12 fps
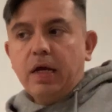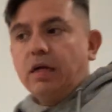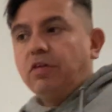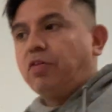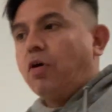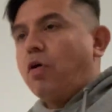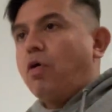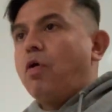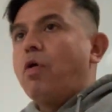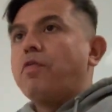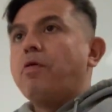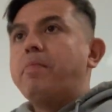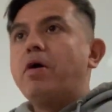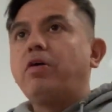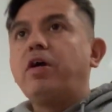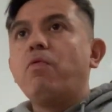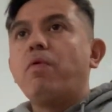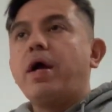So the
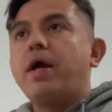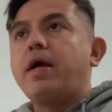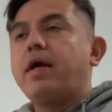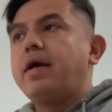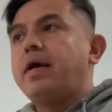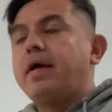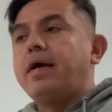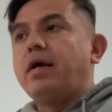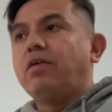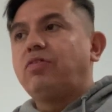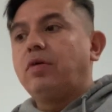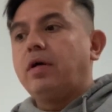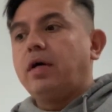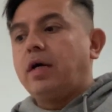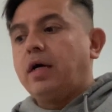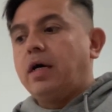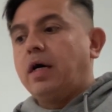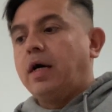Milky Way is
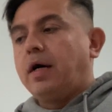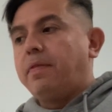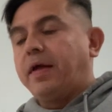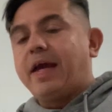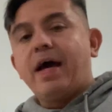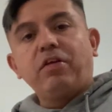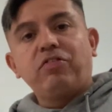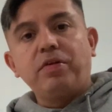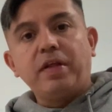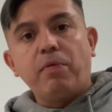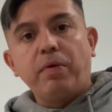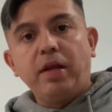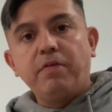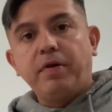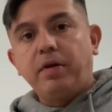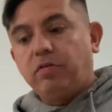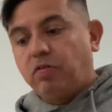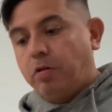the galaxy that we live
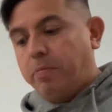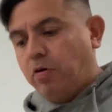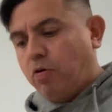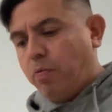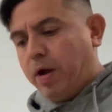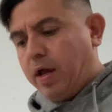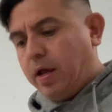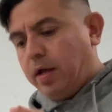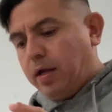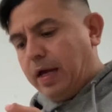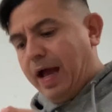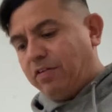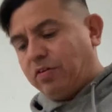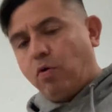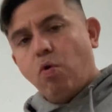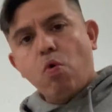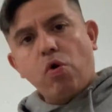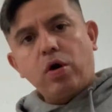in. So the Milky Way has a
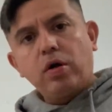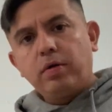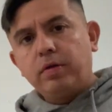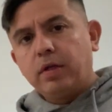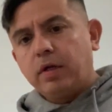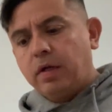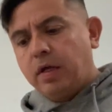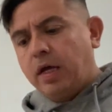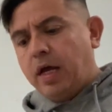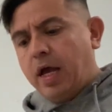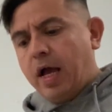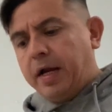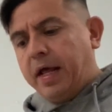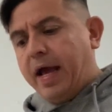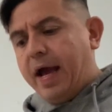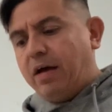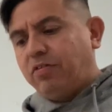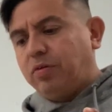core, and it
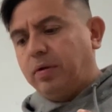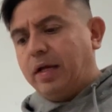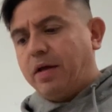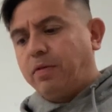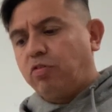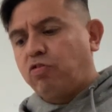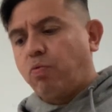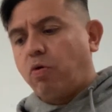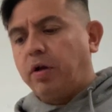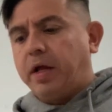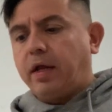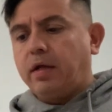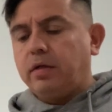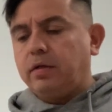has like the swirling